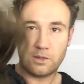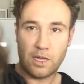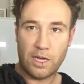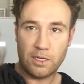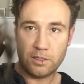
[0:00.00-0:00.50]

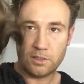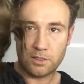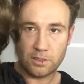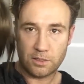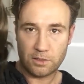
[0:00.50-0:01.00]

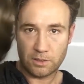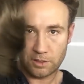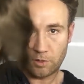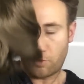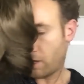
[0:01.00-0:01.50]
is
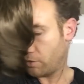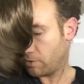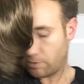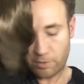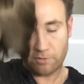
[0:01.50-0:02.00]
still a brand new
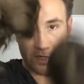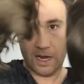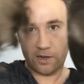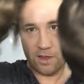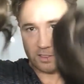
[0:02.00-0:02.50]
one, but I've
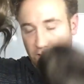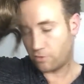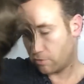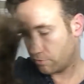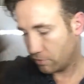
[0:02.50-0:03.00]
taken that stuff
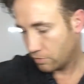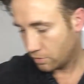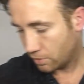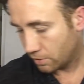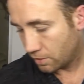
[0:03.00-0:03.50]
off.
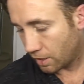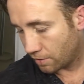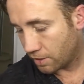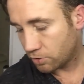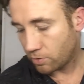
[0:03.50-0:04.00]

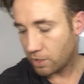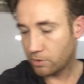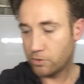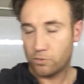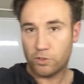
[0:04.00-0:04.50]
And this
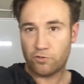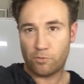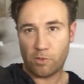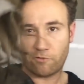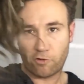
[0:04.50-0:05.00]
one was
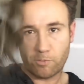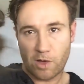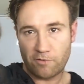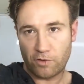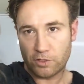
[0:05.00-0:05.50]
from
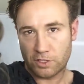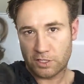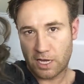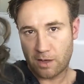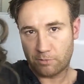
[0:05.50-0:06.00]
my first
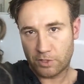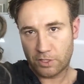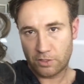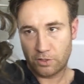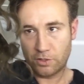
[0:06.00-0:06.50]

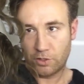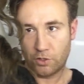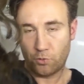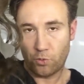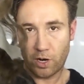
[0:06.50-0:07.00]
attempt
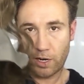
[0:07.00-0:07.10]
when I